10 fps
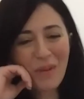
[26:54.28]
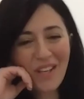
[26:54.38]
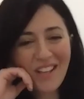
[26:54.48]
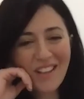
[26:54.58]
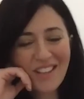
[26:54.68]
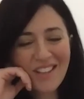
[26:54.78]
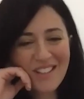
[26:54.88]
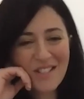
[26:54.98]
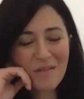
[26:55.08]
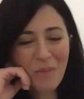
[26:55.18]
be in
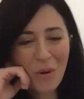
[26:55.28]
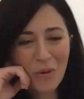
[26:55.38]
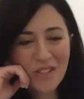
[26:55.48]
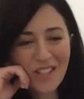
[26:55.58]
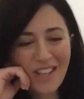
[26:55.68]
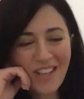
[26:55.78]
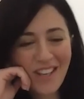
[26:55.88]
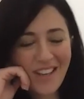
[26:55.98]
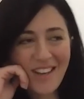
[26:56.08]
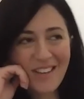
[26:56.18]
this mode
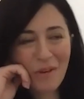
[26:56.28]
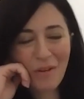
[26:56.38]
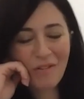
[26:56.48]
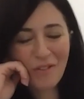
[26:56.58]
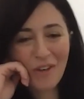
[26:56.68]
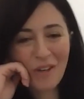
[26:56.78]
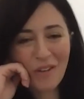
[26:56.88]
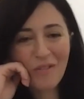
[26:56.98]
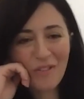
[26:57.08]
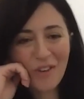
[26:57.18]
probably
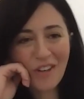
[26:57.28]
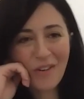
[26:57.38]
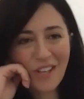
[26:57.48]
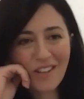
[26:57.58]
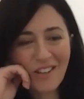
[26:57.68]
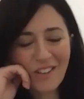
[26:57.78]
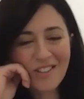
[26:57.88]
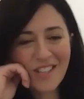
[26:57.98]
for quite a long